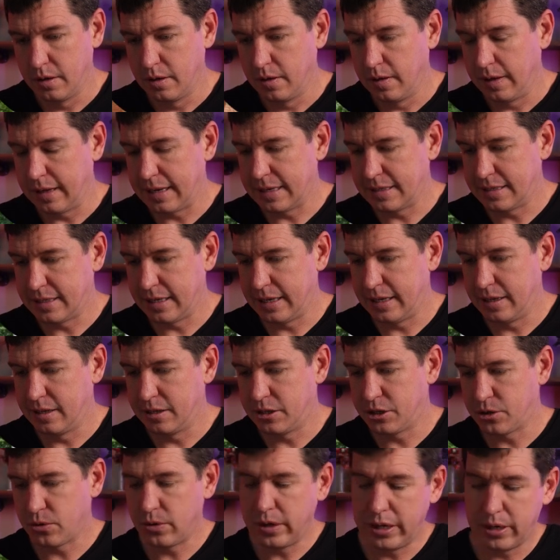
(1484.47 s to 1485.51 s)
Like I said, the
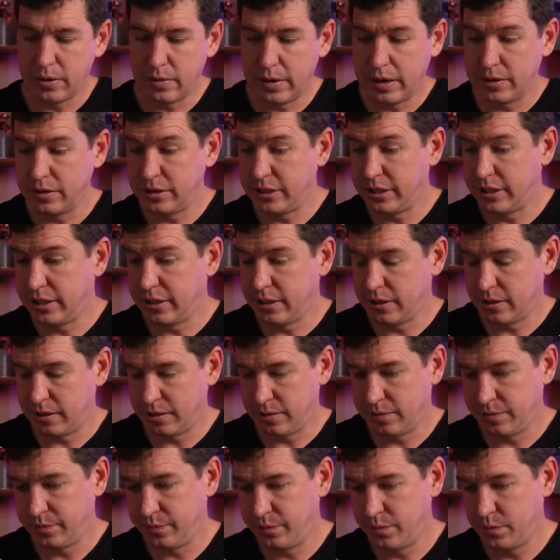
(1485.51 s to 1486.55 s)
terrain around here,
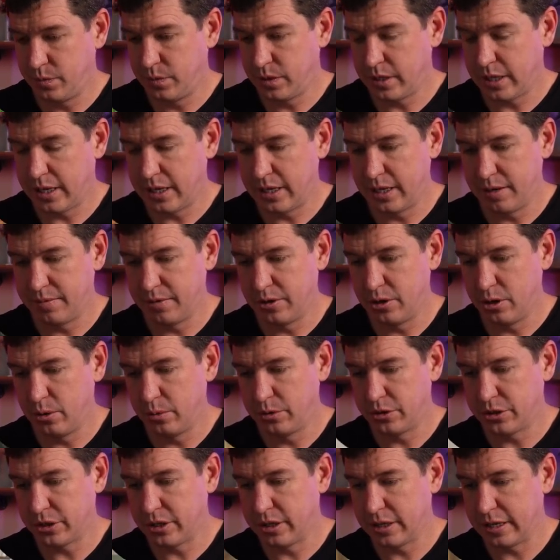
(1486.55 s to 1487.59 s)
you kind of never know
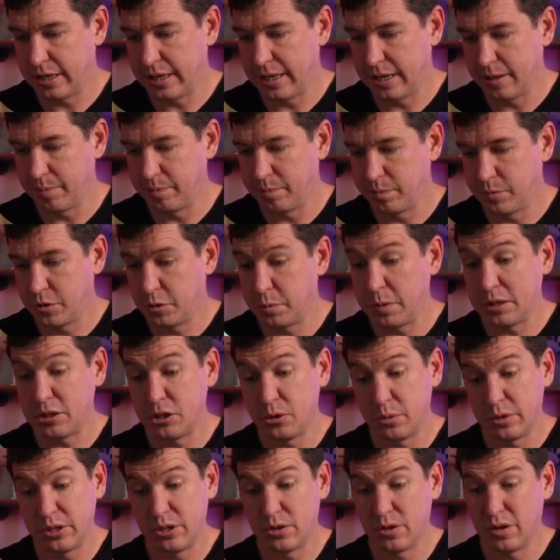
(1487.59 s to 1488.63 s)
what you're gonna get. Especially
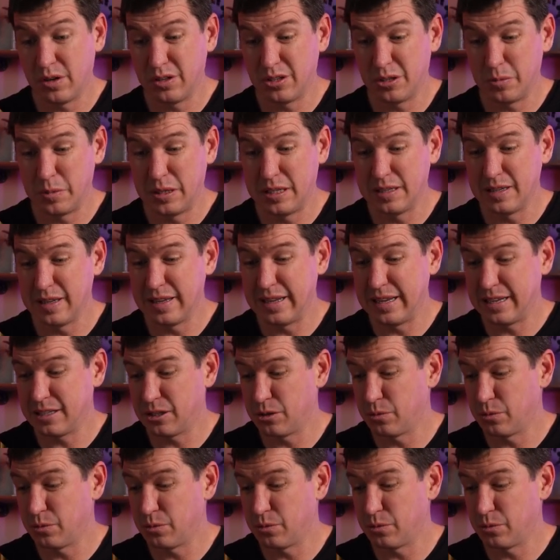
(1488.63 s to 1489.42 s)
when you're on some of these lakes